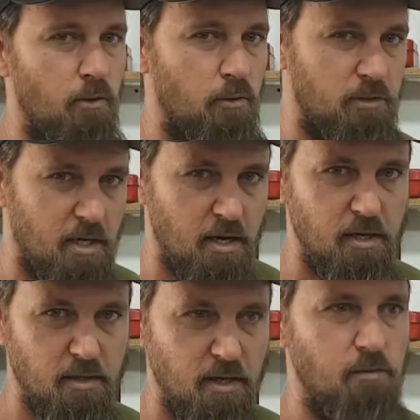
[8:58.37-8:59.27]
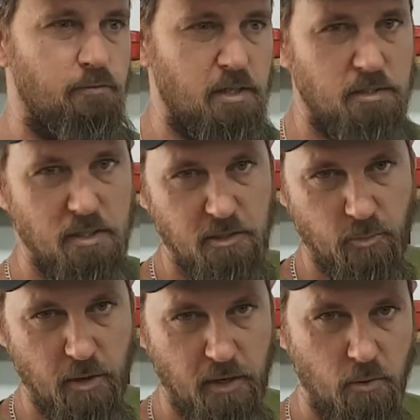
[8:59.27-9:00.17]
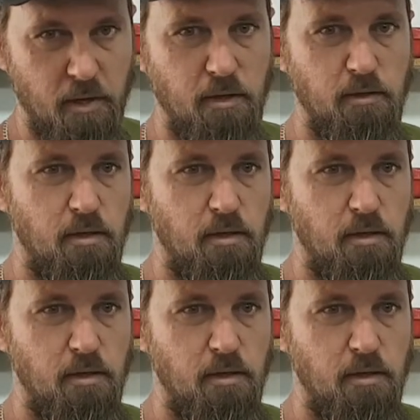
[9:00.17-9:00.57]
all day, they can fix things pretty quick.